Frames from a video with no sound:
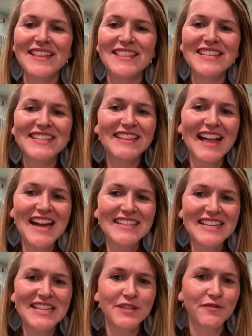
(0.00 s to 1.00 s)
This
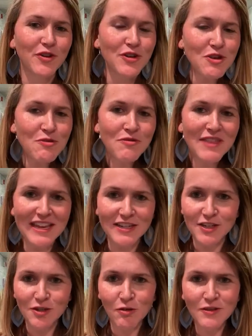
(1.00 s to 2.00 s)
class is for youth and
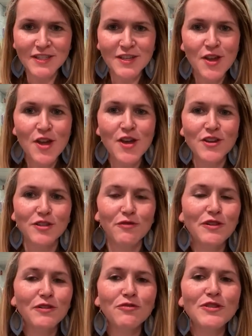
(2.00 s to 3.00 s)
adults, so
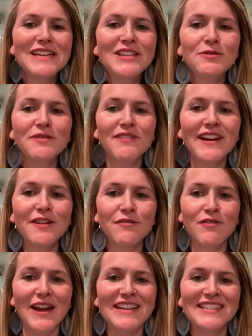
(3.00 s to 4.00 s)
feel free to invite a
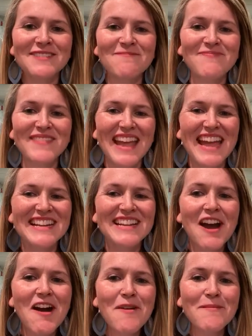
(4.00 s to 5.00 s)
friend and
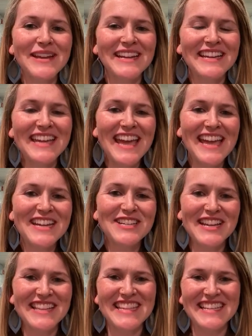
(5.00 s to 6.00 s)
come and engage
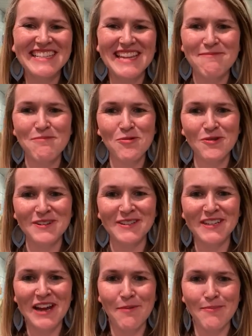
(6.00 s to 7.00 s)
in this
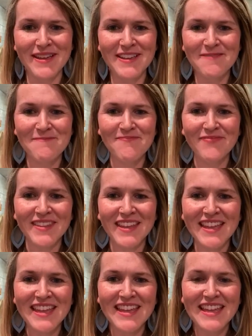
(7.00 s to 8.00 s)
important topic.
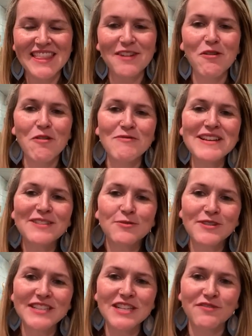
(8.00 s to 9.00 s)
There are
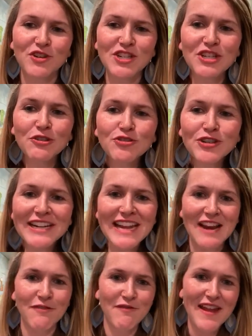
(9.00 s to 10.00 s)
resources for children
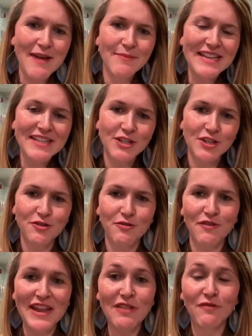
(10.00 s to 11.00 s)
and families to do
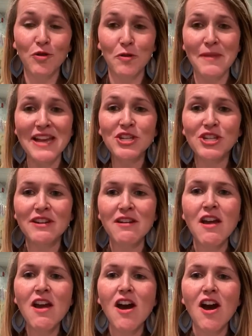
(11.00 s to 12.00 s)
faith formation
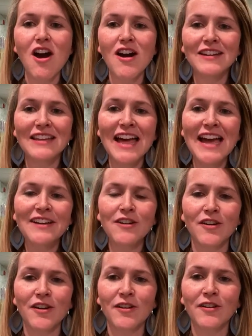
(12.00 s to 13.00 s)
online
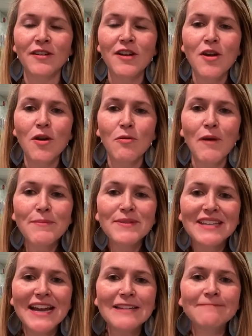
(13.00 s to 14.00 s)
on our
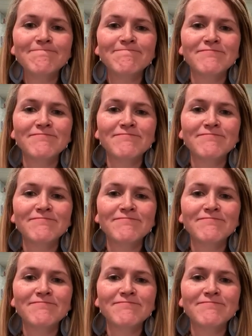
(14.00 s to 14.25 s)
website,